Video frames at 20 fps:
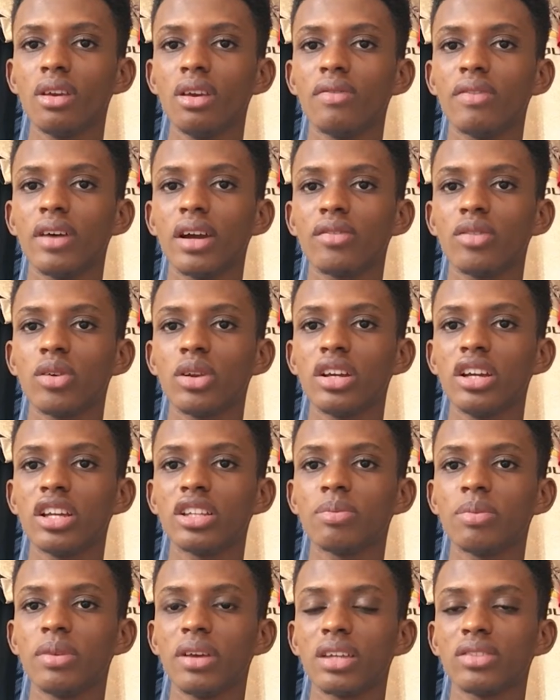If for they get
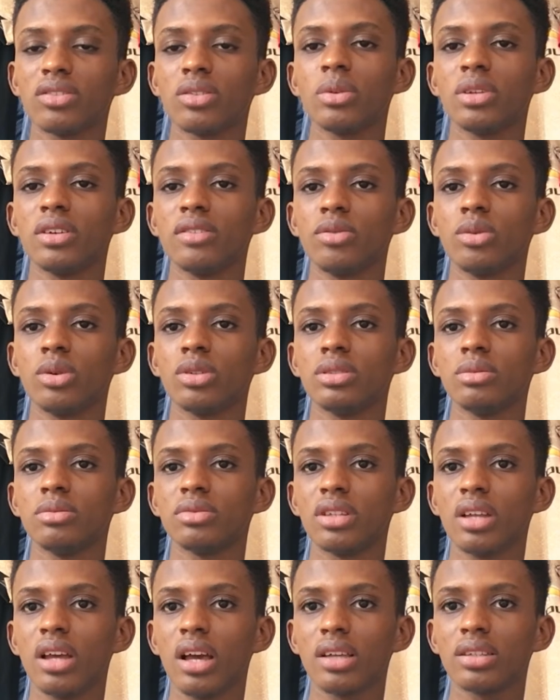players from them 4
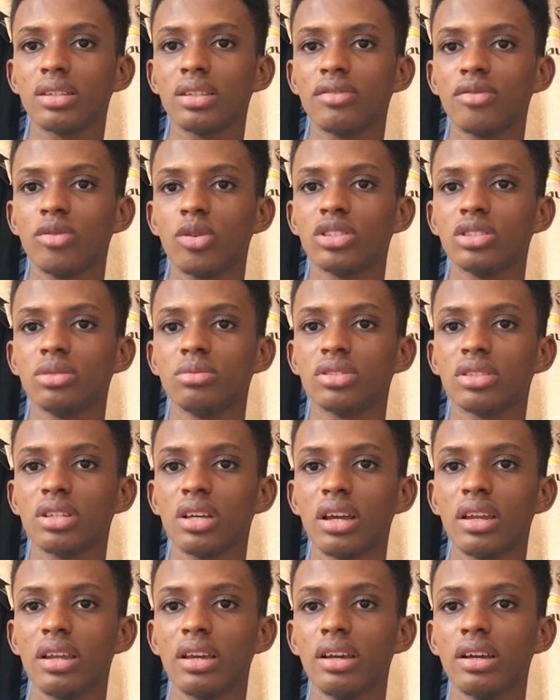teams there, and 4 teams
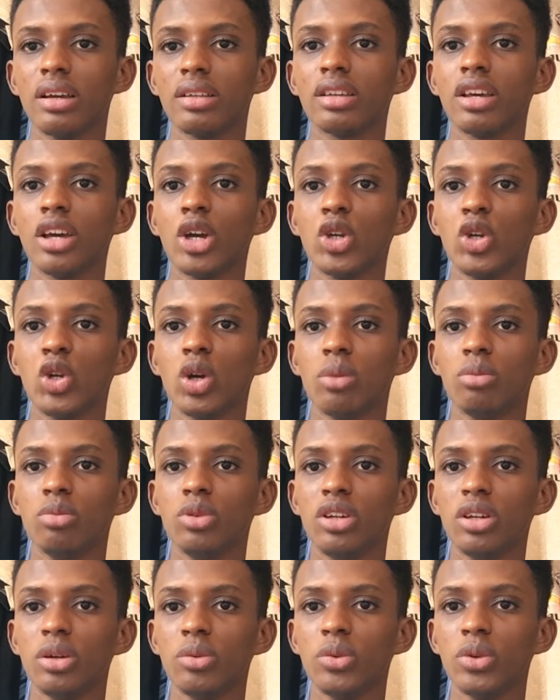there, they get double
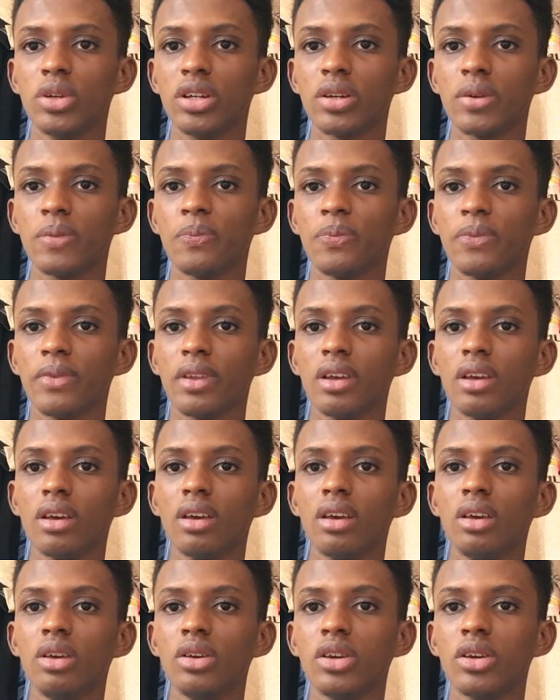game week.
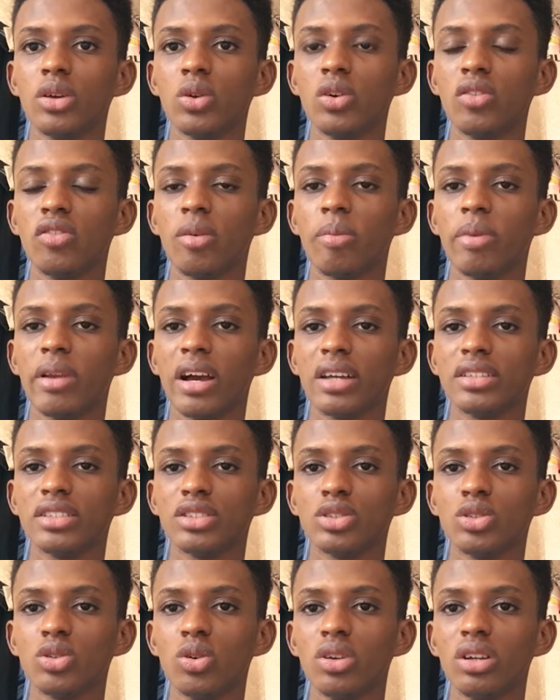You can go for players
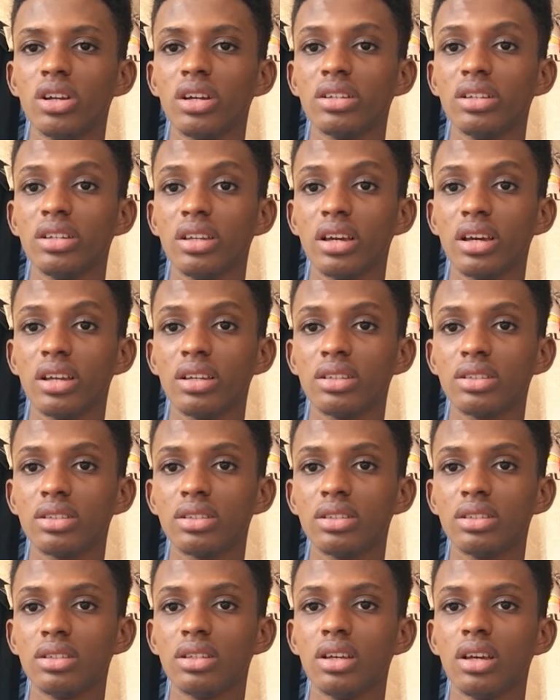in goal like Dean
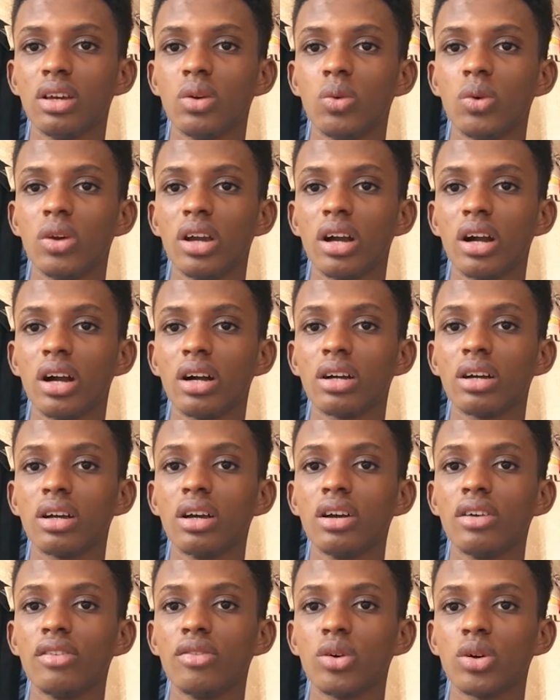Anderson, they rank
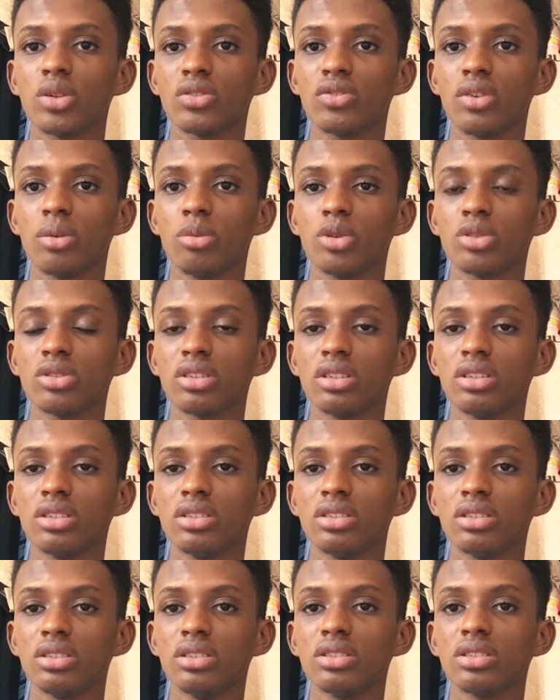first for most clean
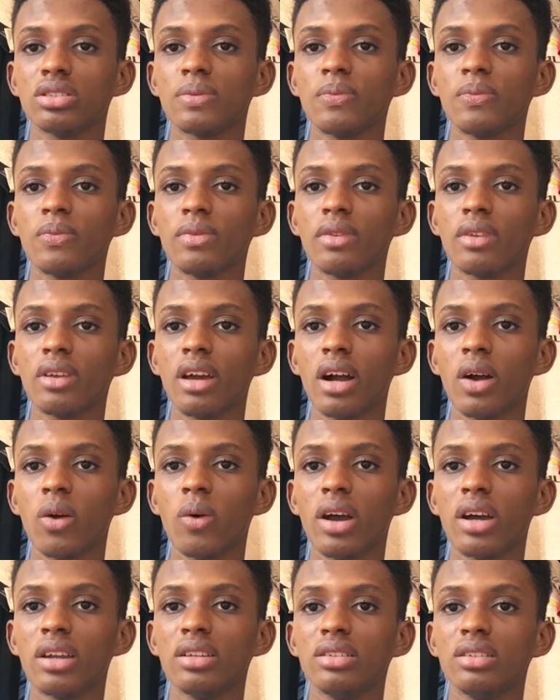sheets
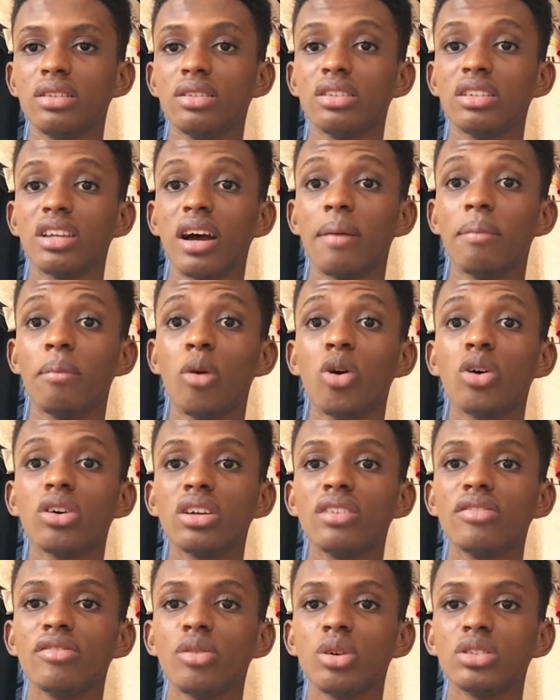acquired this season among
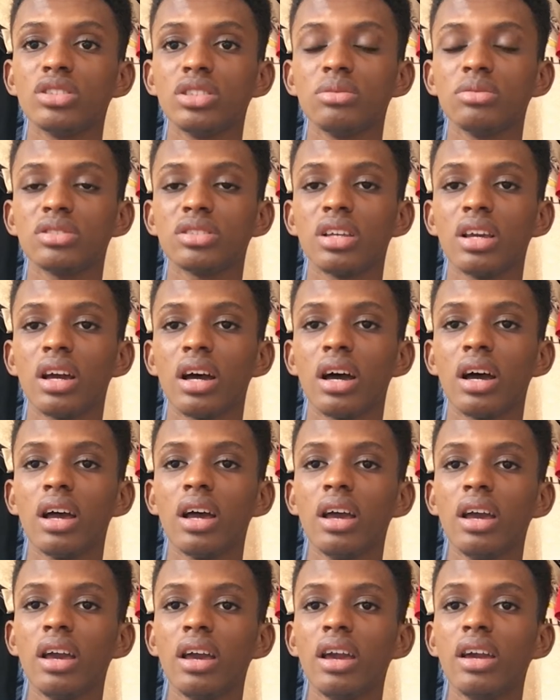them 4 teams there,
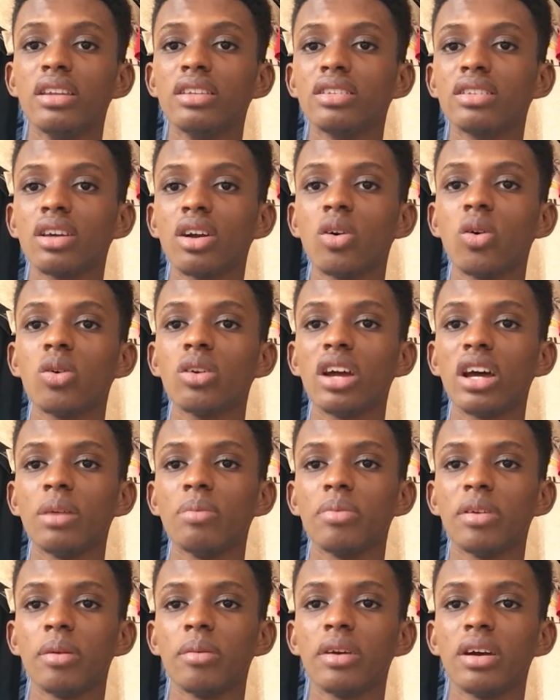and second at the
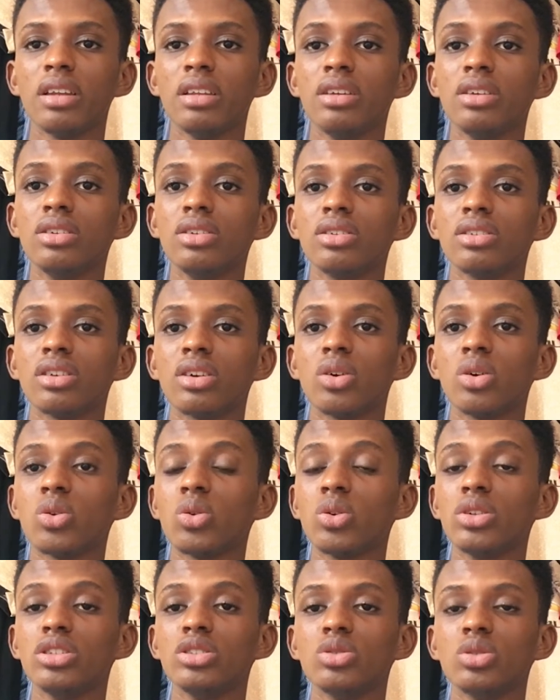Premier League, second
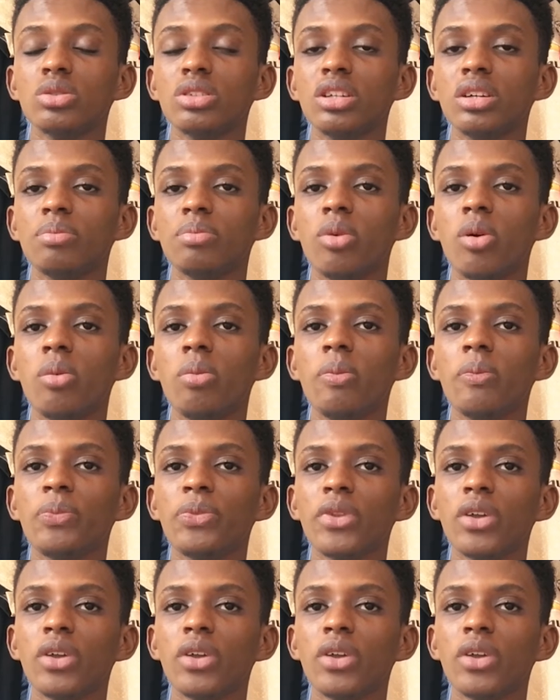only to Nick Pope.